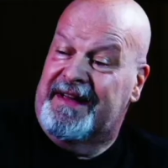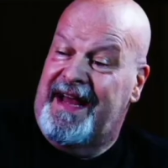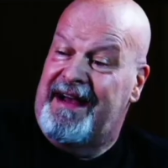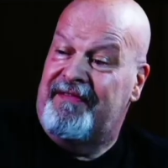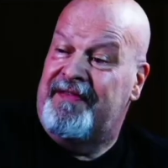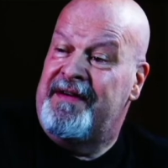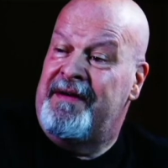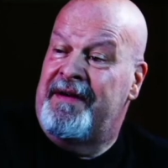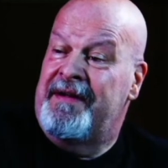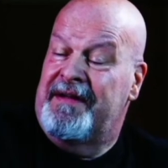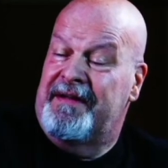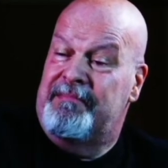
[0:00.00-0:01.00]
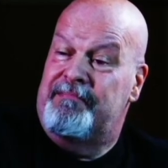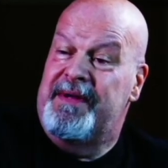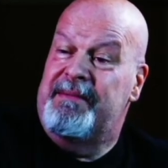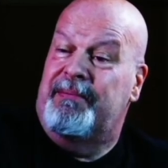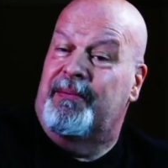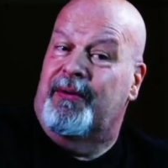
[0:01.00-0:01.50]
good laugh.
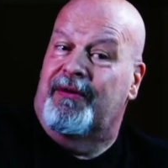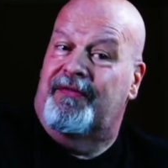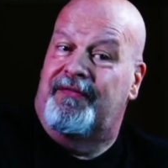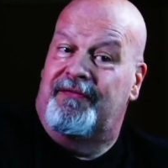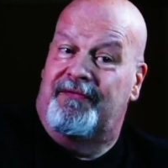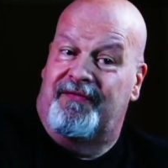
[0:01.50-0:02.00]
People were